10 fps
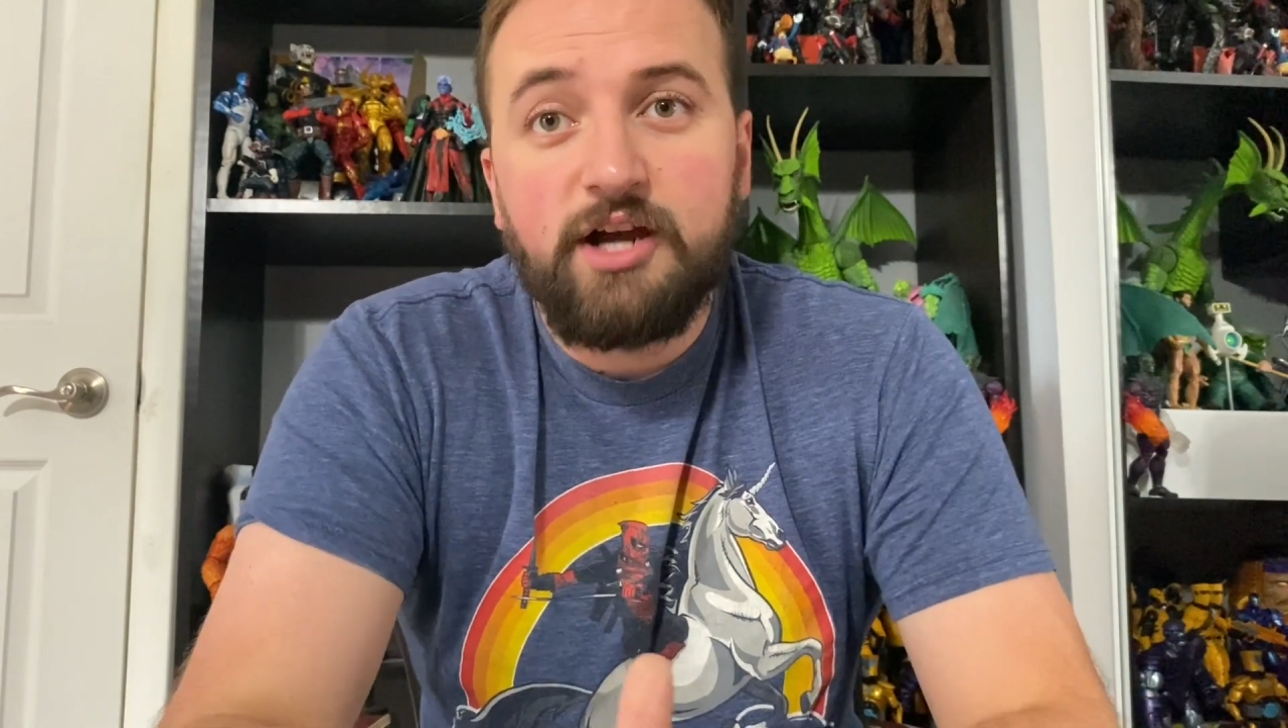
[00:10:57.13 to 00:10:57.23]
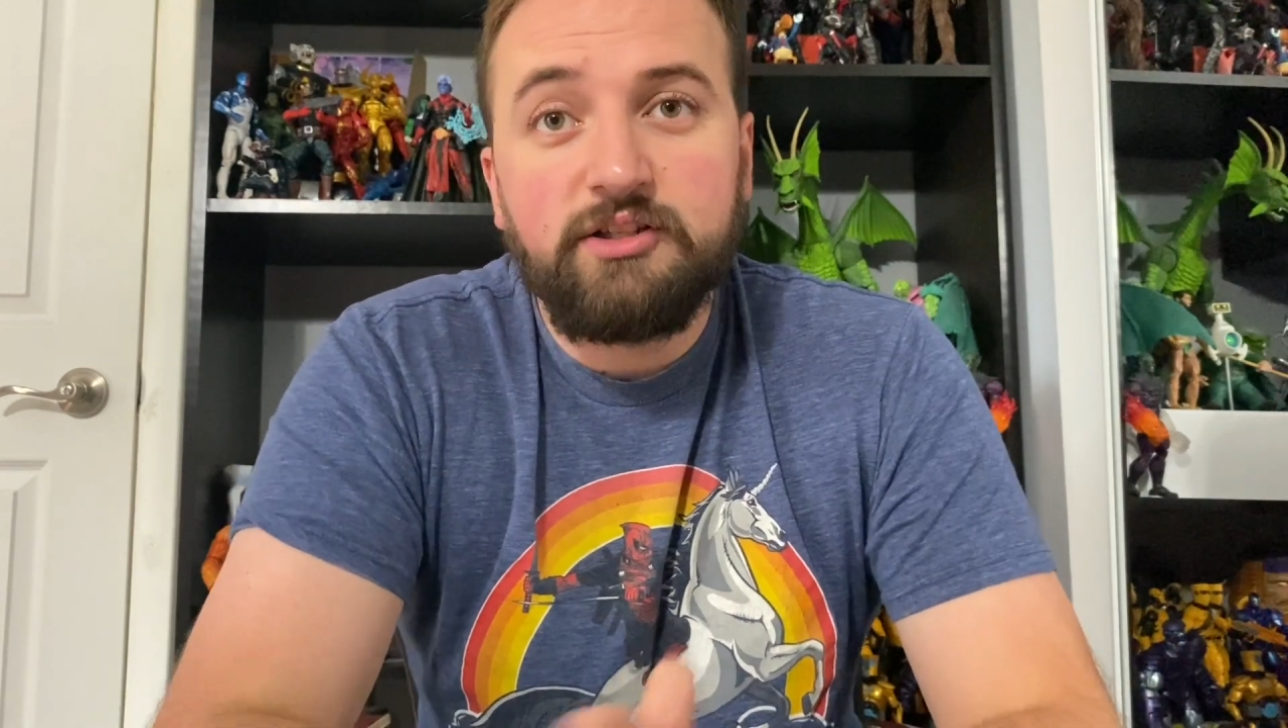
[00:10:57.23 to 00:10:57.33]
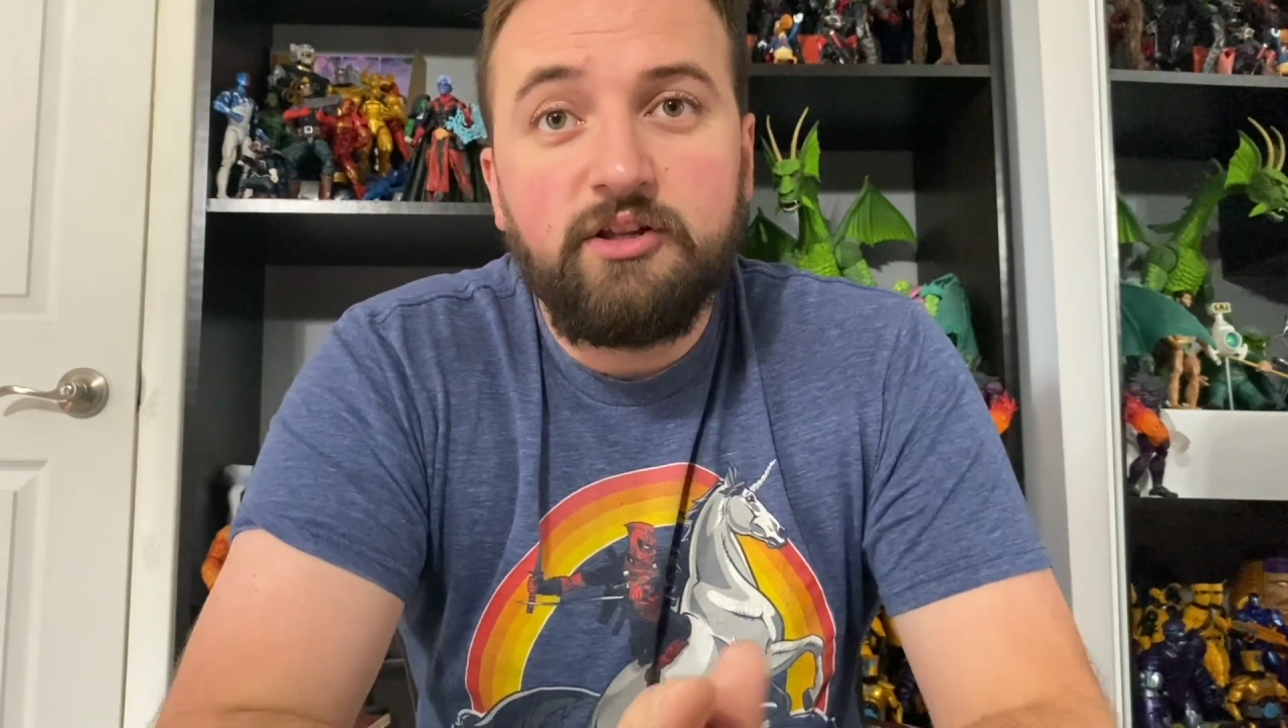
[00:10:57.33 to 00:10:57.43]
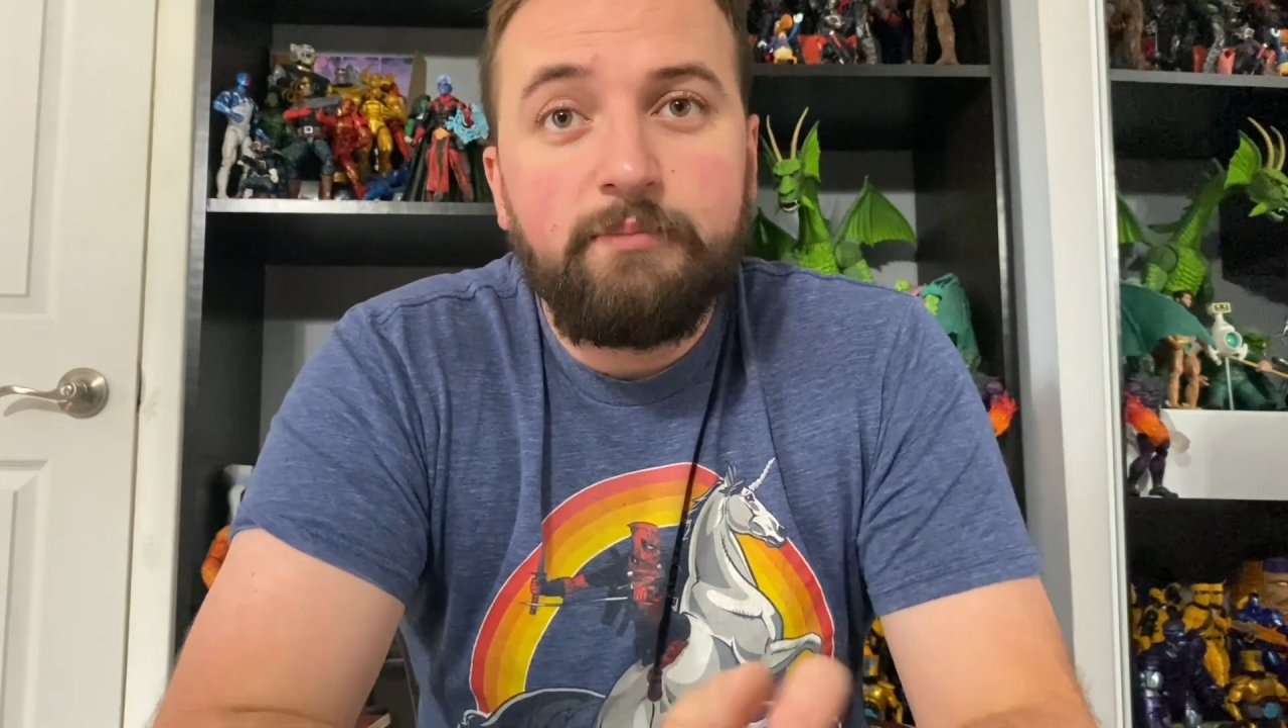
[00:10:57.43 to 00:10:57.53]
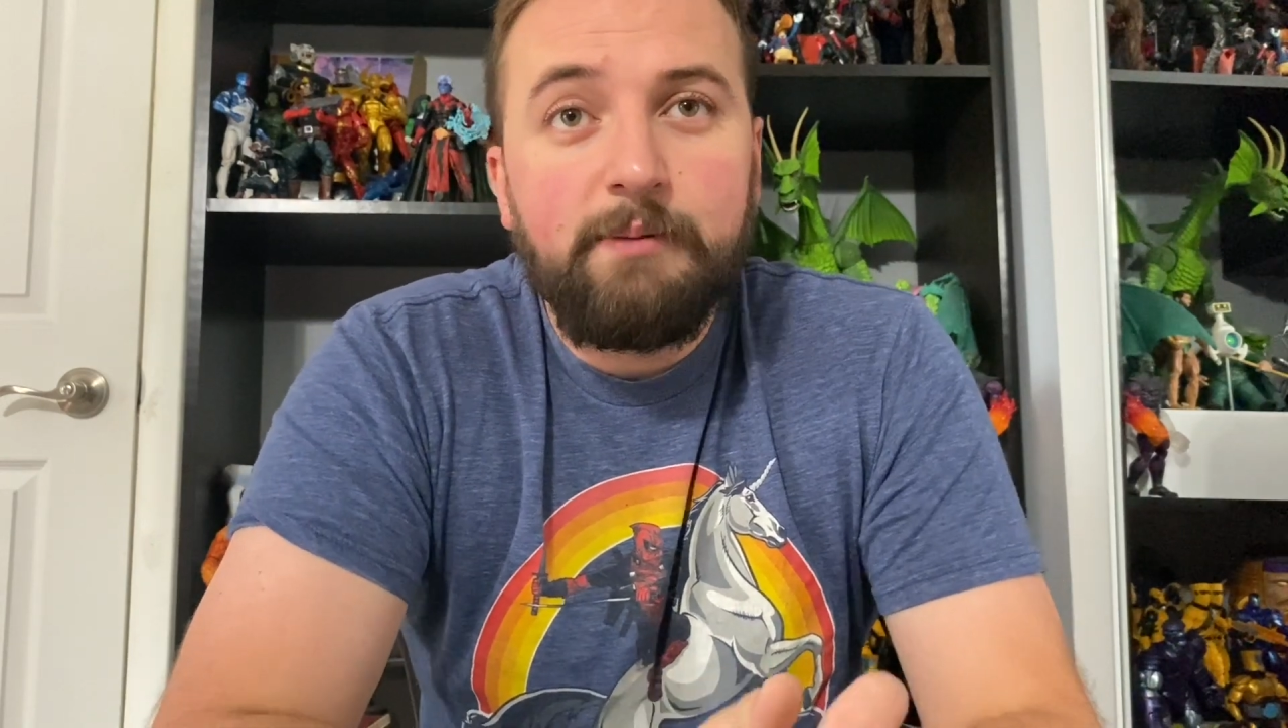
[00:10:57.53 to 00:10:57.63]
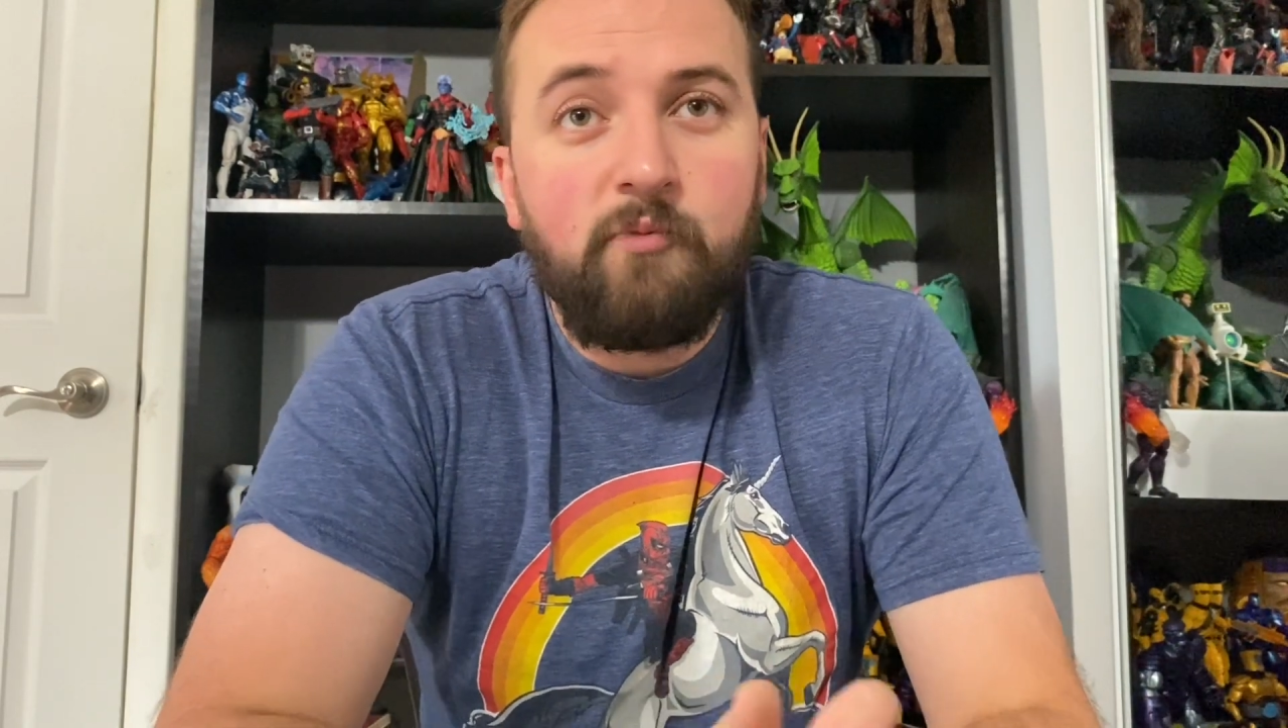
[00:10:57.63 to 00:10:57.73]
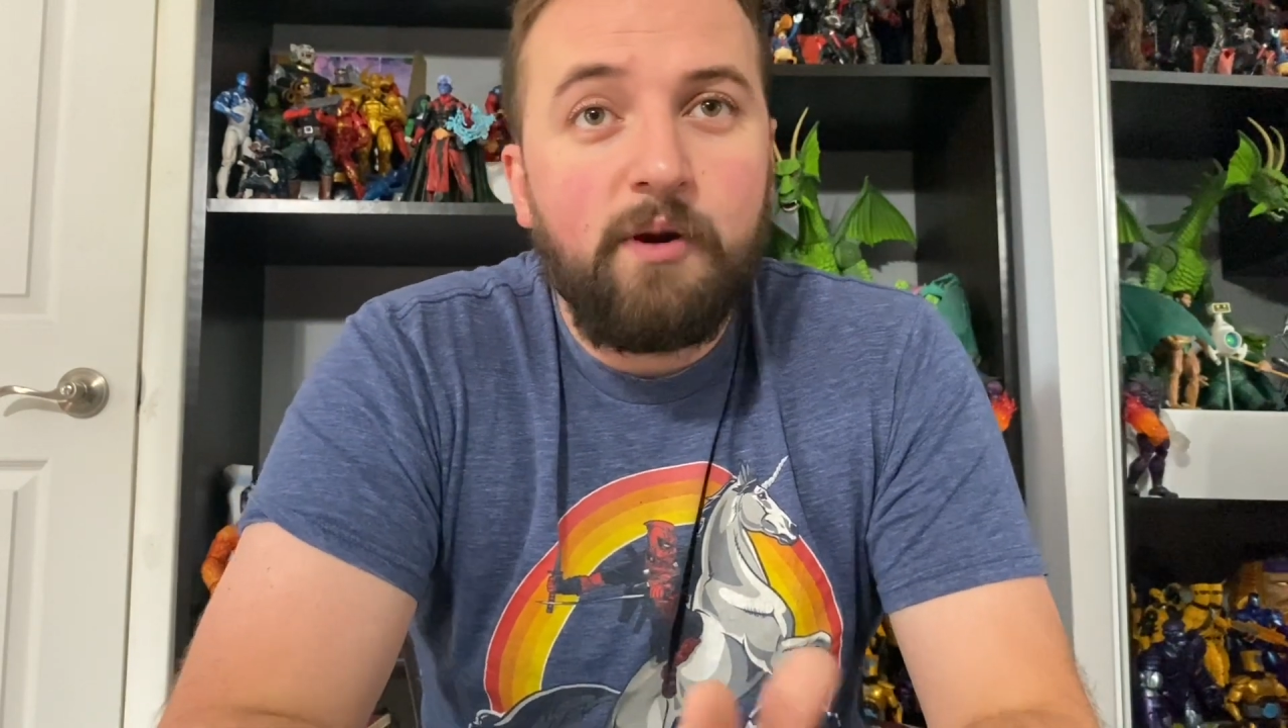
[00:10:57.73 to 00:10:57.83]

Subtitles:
a little bit more